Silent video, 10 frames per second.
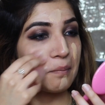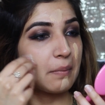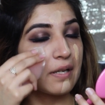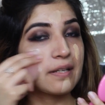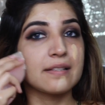
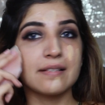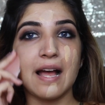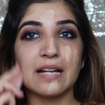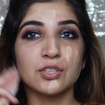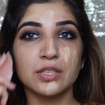but it's
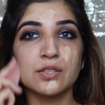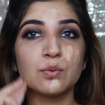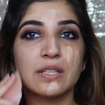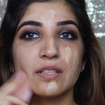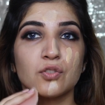actually
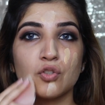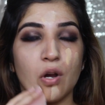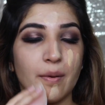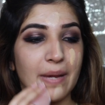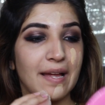doing the
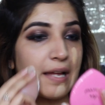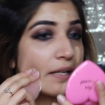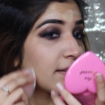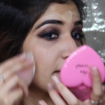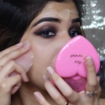job,
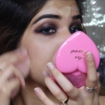and